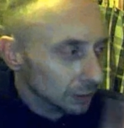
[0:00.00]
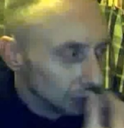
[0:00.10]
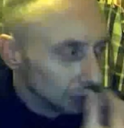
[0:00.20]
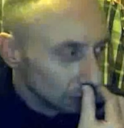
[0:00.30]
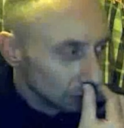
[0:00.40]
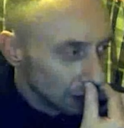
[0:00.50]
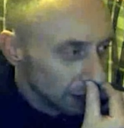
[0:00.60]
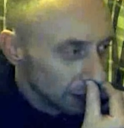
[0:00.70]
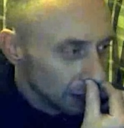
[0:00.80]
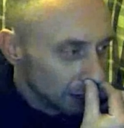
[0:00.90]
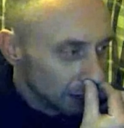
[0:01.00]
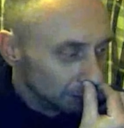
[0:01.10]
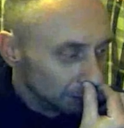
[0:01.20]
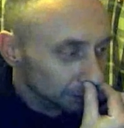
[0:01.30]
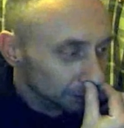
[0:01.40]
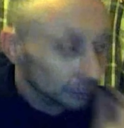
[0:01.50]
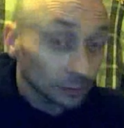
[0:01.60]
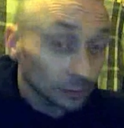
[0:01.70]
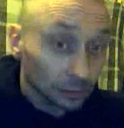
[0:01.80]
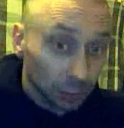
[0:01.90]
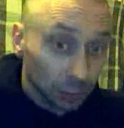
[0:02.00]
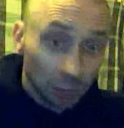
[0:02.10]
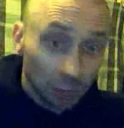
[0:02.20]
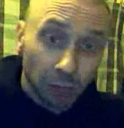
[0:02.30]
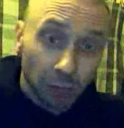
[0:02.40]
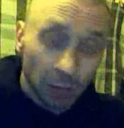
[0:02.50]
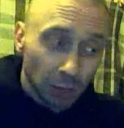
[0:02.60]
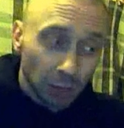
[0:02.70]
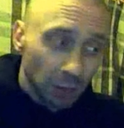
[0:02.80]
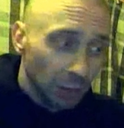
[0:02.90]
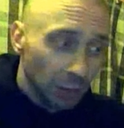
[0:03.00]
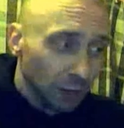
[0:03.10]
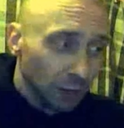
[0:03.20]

So I've got a um, blah blah blah blah blah blah.